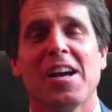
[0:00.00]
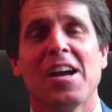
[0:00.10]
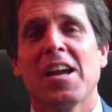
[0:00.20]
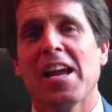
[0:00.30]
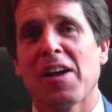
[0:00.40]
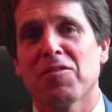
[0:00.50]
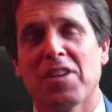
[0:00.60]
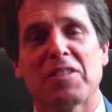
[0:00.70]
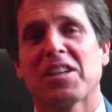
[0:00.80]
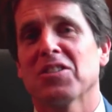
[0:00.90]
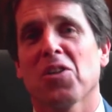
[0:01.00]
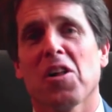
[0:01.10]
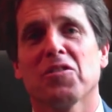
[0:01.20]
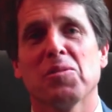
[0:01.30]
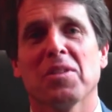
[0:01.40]
He had five kids, all
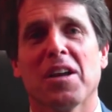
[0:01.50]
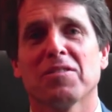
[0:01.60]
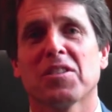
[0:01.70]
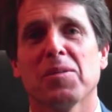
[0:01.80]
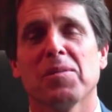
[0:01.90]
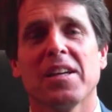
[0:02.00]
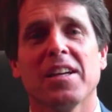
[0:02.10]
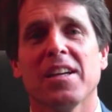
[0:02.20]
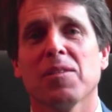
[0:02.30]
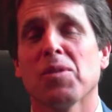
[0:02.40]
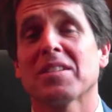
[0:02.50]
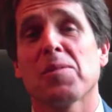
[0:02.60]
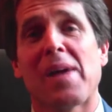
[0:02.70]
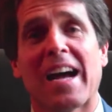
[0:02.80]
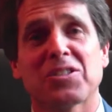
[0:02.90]
of whom loved him. He went to
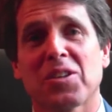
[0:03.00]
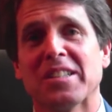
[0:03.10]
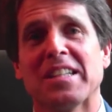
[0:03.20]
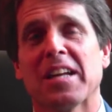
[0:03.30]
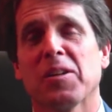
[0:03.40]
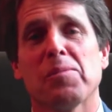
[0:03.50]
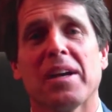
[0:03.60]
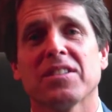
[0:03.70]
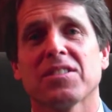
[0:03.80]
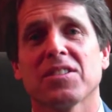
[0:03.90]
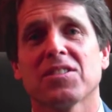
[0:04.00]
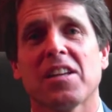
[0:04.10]
Mass on a daily basis.